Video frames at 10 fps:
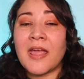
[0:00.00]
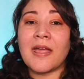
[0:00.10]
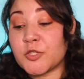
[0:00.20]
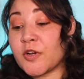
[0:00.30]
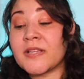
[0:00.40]

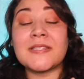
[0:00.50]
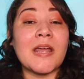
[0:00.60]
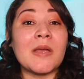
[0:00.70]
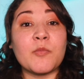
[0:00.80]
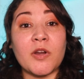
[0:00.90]
I'm sure as
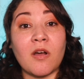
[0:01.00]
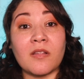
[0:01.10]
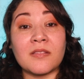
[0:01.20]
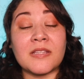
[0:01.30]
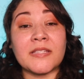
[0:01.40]
time went
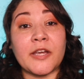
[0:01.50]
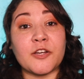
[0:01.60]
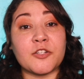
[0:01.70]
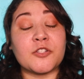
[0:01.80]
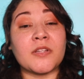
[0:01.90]
on, these
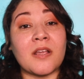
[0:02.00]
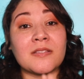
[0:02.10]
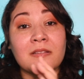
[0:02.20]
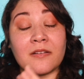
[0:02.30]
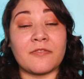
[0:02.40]
characters got
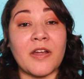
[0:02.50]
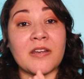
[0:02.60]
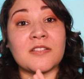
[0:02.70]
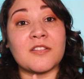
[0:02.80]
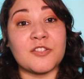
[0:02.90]

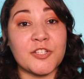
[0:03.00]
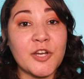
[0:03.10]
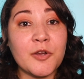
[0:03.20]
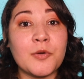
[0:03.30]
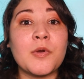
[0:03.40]
solidified into the
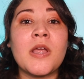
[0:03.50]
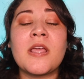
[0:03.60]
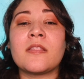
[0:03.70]
show.